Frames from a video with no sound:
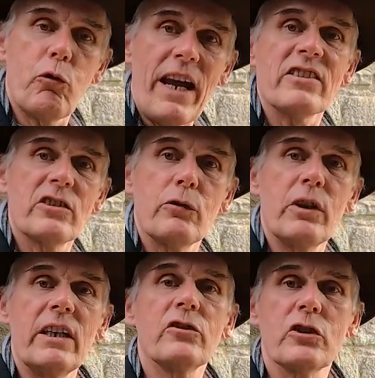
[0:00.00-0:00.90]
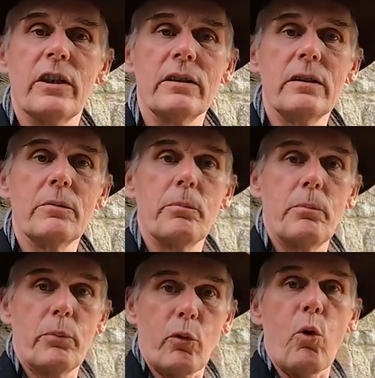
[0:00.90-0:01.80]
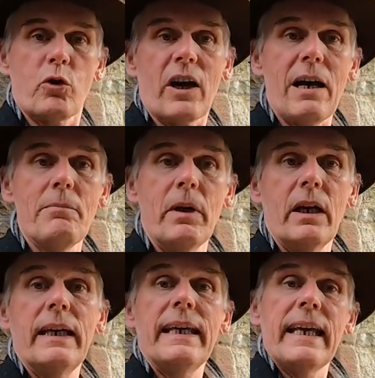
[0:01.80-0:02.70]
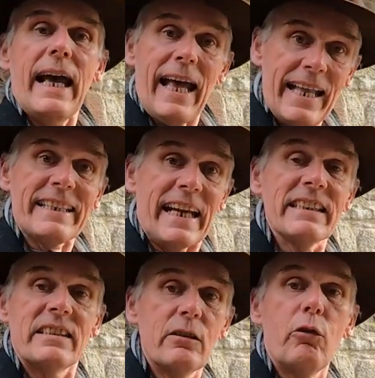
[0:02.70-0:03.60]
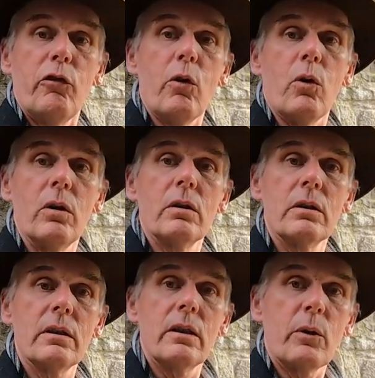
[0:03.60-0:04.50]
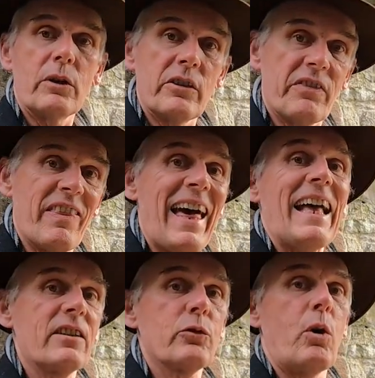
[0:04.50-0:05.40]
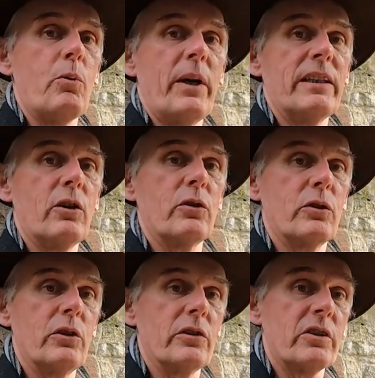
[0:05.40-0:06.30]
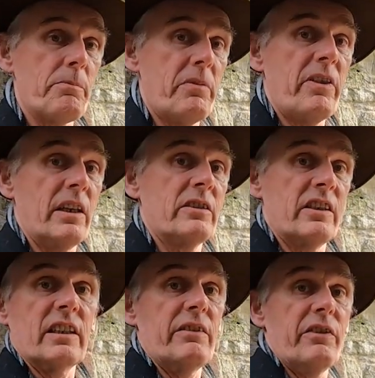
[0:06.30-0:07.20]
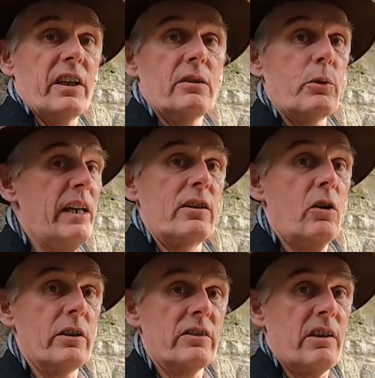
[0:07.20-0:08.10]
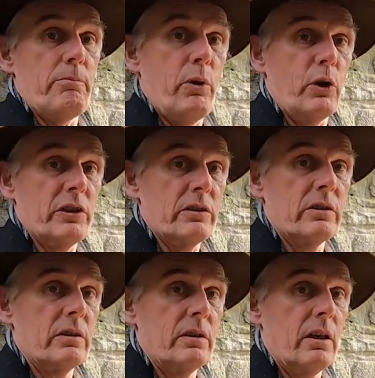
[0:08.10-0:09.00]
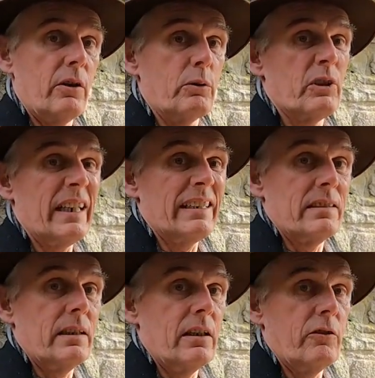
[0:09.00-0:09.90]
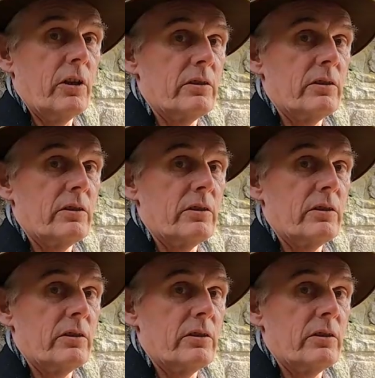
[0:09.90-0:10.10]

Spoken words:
a restoration programme at 1904. Wonder if that's what went on here. Something significant went on at some point around the 1900s.